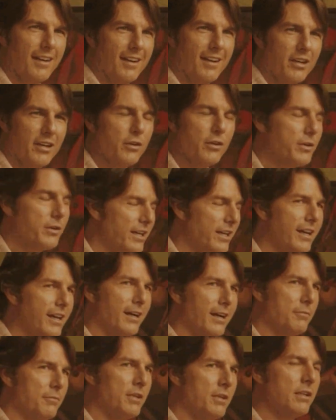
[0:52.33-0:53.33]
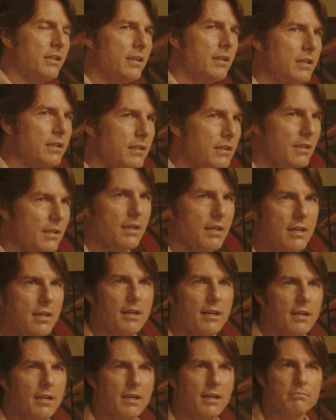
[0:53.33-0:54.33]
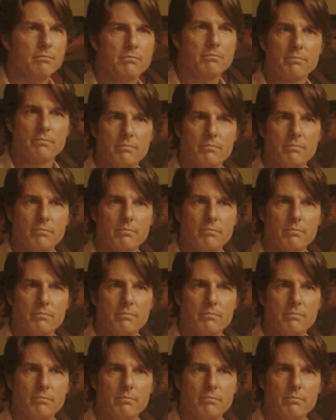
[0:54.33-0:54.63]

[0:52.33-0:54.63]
or an adjustment employed as you work to